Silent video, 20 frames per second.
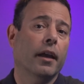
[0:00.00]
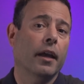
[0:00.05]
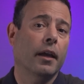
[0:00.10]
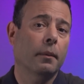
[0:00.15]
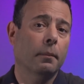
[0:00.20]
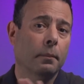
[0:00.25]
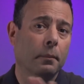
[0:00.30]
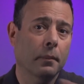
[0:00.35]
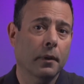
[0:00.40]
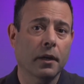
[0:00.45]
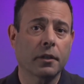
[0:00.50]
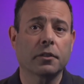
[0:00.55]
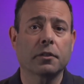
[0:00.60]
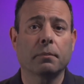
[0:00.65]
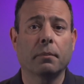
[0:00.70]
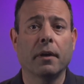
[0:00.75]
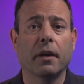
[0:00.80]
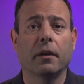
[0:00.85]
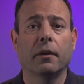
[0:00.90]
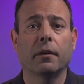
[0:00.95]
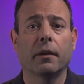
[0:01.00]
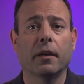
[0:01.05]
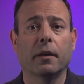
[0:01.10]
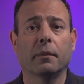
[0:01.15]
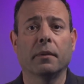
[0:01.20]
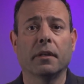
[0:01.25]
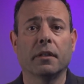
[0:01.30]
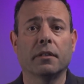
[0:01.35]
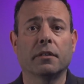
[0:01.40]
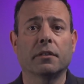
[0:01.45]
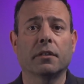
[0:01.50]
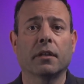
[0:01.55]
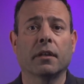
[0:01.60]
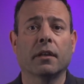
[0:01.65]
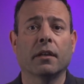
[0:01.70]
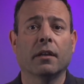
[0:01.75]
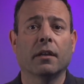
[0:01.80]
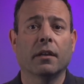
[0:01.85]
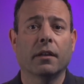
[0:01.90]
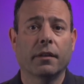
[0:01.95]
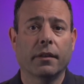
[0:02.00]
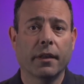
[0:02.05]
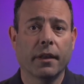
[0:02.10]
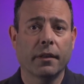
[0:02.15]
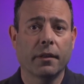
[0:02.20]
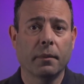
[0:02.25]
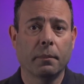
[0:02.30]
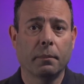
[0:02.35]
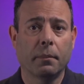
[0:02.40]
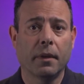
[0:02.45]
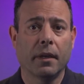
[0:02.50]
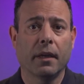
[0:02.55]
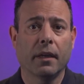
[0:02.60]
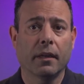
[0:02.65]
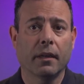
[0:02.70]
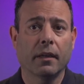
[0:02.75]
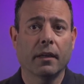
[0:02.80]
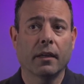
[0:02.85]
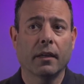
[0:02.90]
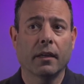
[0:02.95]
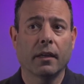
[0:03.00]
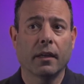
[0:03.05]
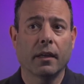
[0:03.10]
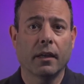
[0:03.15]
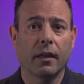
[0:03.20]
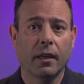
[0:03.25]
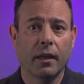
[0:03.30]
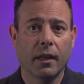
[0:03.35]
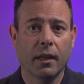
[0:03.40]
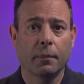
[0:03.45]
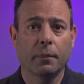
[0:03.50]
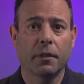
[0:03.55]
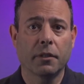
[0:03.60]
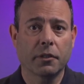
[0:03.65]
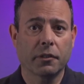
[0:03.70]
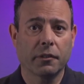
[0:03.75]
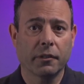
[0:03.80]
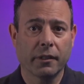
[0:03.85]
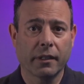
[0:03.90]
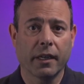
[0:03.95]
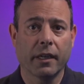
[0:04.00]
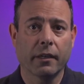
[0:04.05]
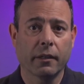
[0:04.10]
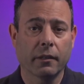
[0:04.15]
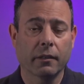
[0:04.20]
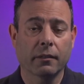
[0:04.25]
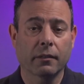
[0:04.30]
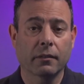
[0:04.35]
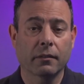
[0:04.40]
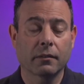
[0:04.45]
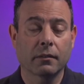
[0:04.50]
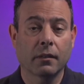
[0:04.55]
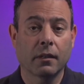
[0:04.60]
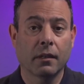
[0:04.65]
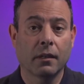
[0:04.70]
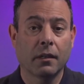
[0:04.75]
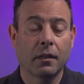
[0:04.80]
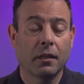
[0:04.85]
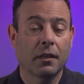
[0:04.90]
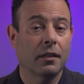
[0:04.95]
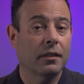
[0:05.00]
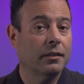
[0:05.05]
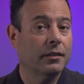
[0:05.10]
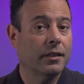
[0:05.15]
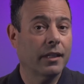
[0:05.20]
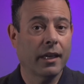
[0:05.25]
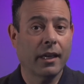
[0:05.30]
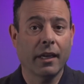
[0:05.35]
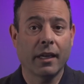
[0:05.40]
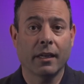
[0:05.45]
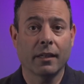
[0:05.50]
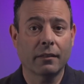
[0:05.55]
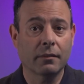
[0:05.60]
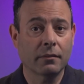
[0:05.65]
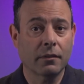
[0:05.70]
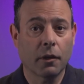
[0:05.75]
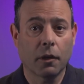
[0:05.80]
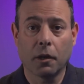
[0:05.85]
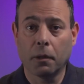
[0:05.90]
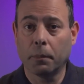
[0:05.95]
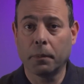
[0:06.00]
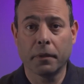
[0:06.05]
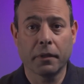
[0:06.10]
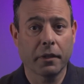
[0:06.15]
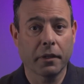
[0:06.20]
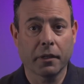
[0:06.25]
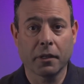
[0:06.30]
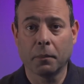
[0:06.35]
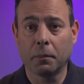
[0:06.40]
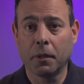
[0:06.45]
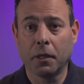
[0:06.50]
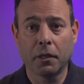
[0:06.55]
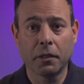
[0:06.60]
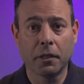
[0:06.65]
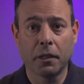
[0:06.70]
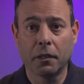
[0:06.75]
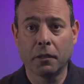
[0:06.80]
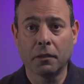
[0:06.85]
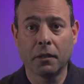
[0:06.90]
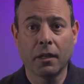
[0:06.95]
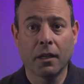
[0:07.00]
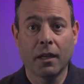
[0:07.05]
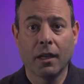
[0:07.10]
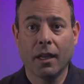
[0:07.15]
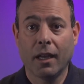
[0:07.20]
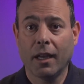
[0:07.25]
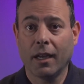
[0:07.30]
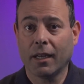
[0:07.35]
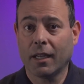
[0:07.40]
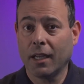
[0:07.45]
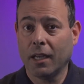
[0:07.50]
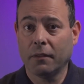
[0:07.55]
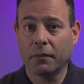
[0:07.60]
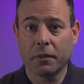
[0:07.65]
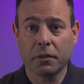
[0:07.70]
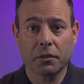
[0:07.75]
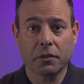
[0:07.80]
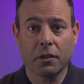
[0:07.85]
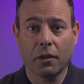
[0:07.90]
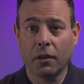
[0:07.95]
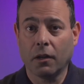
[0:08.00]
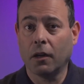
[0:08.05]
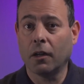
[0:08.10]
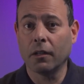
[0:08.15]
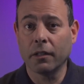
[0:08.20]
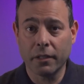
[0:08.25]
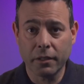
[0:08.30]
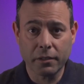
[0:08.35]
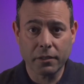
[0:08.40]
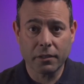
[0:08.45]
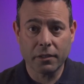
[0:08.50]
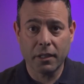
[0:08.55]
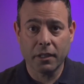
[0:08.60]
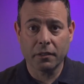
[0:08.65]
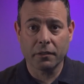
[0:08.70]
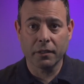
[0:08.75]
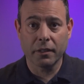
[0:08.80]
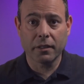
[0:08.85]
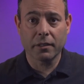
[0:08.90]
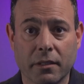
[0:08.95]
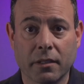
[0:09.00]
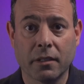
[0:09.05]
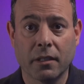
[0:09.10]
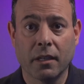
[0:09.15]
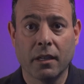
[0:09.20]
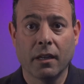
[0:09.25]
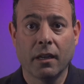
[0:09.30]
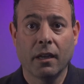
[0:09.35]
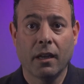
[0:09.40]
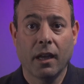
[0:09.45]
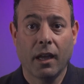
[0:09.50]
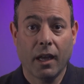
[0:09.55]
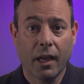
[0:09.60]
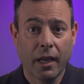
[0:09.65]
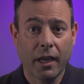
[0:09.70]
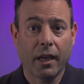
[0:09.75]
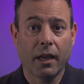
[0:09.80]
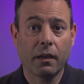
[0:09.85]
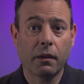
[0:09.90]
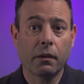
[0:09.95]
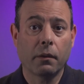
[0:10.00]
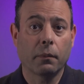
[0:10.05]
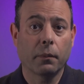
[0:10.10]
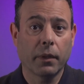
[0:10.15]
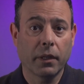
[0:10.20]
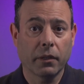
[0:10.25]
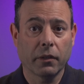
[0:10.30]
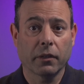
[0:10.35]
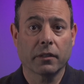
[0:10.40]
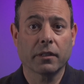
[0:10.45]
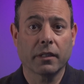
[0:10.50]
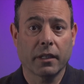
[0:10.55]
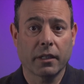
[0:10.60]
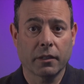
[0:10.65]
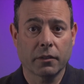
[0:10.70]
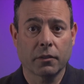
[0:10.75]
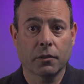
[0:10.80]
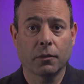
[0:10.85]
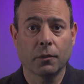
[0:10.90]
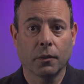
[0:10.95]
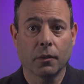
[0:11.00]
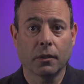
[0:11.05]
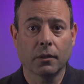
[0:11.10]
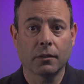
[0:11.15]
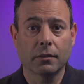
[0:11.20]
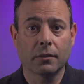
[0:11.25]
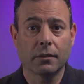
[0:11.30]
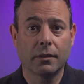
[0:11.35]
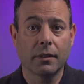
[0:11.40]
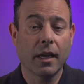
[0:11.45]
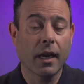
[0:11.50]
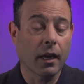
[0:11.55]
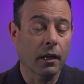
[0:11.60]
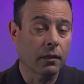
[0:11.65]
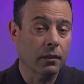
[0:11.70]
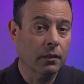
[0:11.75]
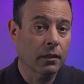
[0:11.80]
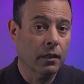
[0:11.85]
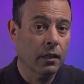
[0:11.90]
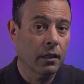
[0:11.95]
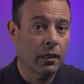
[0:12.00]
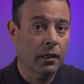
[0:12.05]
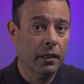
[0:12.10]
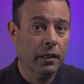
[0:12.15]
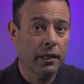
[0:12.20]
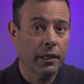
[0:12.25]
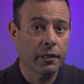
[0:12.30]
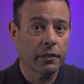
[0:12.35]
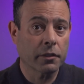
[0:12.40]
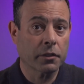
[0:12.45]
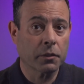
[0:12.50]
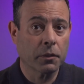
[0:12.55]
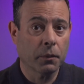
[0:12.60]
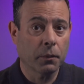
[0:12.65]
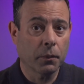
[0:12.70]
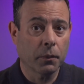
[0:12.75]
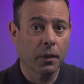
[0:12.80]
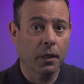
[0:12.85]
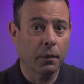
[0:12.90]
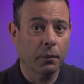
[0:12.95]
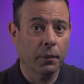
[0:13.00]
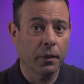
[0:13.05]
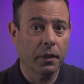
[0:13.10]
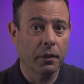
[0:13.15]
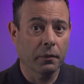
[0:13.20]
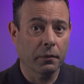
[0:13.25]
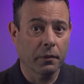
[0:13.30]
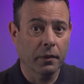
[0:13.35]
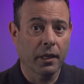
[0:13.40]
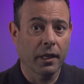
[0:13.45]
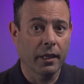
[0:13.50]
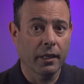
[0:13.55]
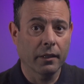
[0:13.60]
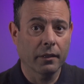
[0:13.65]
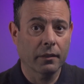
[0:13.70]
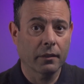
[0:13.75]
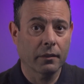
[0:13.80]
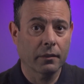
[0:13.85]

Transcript: a much better image than the Bing image creator. Dan opened the kimono and gave us all his secrets, and we looked at a tool. Now, here's what went right.